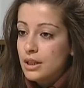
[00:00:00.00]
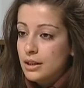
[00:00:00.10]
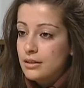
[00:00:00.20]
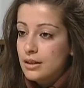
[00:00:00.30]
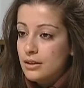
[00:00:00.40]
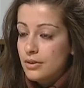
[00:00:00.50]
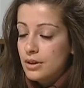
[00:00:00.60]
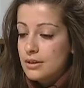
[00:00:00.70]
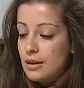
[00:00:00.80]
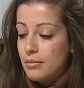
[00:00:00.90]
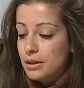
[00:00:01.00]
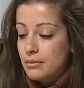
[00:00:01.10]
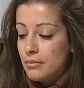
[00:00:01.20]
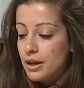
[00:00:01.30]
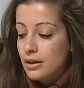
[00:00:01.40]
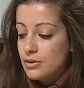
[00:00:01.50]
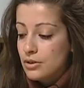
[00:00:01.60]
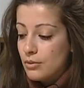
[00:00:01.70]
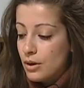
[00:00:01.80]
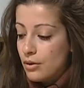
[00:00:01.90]
really need. For example, in my
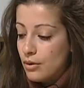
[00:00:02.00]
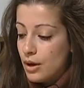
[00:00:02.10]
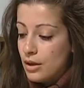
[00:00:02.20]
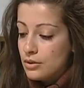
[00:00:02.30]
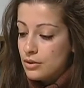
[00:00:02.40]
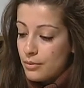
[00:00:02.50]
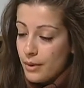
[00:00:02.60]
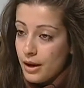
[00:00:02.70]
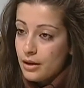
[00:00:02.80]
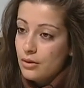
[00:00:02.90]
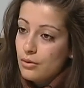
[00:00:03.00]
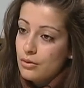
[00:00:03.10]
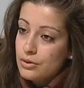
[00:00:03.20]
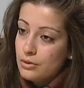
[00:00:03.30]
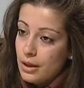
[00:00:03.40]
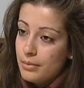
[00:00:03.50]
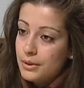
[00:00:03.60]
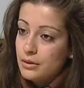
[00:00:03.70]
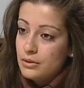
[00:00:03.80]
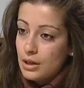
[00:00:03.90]
country, we go to Iraq or to
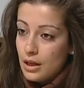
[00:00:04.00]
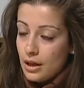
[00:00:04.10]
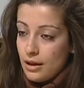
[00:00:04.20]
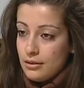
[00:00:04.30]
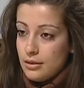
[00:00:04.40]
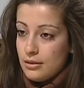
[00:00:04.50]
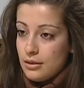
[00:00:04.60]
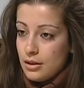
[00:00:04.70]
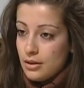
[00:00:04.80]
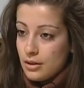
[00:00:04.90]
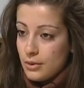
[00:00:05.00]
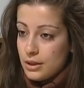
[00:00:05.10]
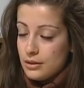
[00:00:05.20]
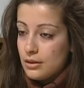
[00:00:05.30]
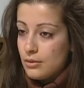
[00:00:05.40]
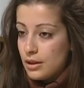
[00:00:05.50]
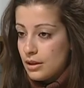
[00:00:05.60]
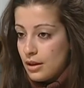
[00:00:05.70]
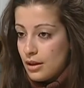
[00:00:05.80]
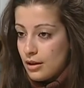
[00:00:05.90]
Lebanon when
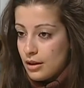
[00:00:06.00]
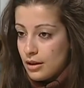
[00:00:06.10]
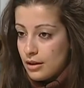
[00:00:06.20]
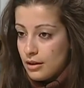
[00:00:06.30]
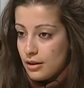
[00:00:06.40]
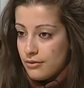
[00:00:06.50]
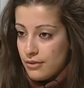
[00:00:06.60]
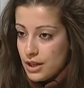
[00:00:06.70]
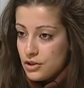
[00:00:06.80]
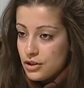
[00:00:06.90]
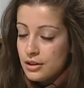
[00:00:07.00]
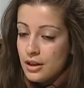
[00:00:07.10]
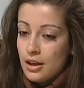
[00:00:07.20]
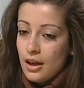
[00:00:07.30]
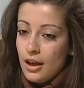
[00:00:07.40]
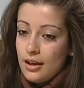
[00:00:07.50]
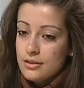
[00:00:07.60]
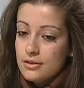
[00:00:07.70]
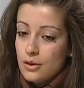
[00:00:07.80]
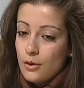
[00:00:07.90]
the invasion,
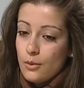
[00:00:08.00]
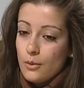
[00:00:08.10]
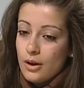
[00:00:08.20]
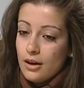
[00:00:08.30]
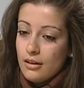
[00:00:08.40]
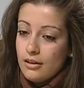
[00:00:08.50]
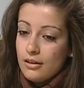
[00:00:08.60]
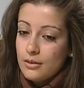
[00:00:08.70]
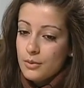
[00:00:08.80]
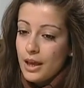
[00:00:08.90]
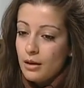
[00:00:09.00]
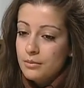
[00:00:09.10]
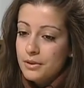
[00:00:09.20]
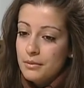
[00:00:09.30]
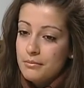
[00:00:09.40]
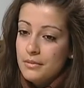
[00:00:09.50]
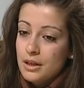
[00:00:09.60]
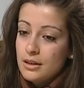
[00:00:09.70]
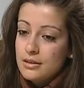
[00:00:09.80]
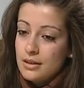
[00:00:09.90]
and so we help them
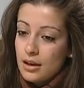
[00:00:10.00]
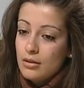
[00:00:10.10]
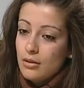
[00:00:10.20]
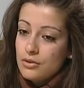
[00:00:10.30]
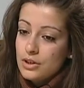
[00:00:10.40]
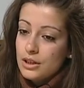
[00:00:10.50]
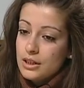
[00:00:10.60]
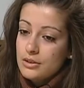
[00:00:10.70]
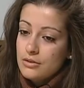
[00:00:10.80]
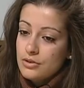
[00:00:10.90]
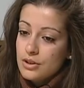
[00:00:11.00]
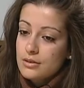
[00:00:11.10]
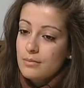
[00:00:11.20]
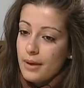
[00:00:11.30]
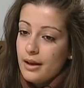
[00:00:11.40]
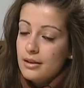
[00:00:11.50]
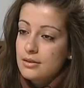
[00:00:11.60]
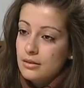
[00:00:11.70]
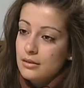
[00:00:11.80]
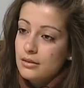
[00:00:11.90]
psychologically to just
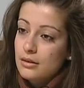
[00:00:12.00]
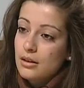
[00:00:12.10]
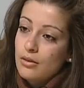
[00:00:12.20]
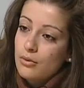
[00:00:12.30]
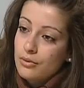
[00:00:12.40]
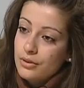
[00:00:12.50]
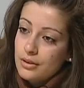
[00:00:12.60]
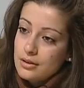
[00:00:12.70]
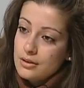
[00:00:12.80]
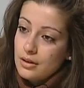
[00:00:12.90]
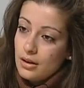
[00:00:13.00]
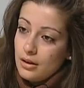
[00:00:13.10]
pass and get over this